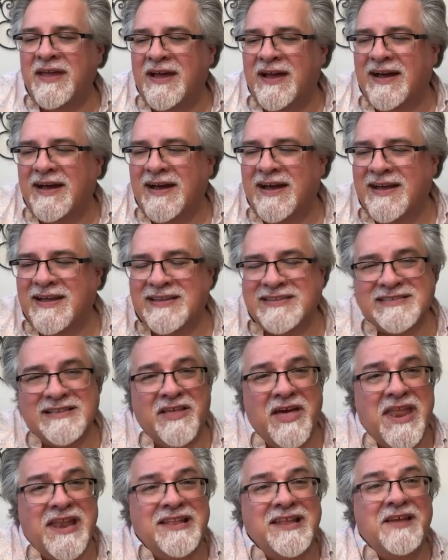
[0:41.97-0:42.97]
Because a
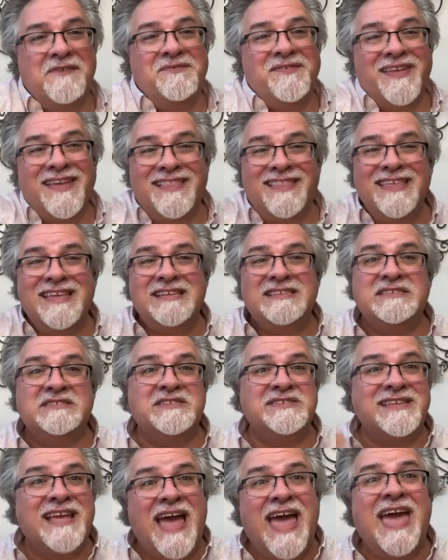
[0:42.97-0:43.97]
lot of times like this, it's
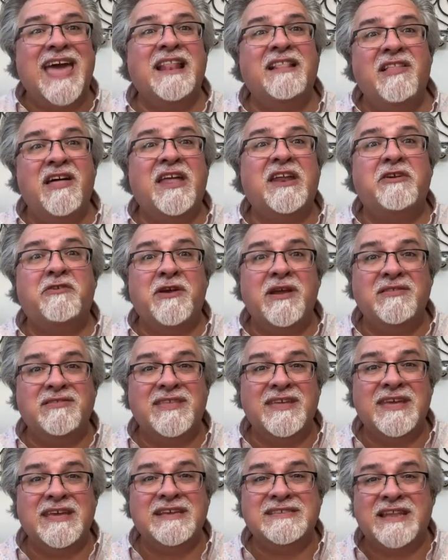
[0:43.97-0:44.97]
just I had a lot of great
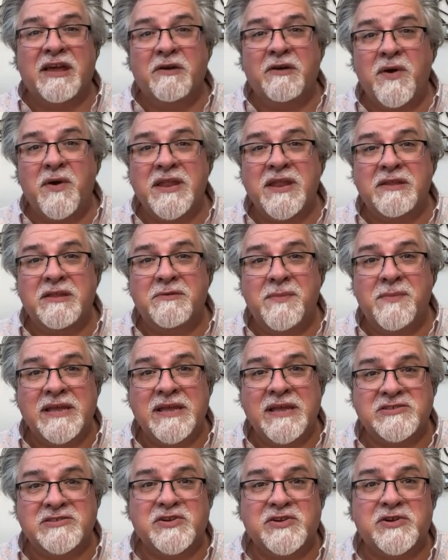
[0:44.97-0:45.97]
things and I wanted to make
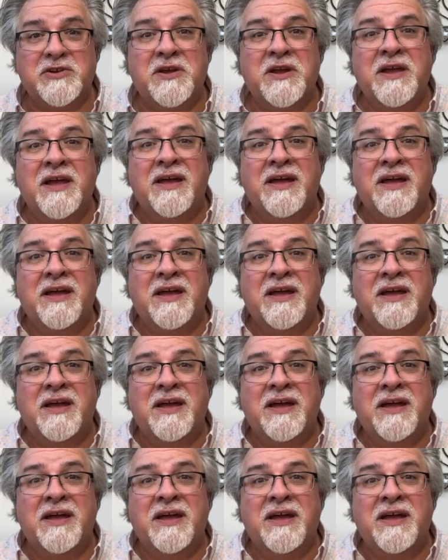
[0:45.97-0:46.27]
sure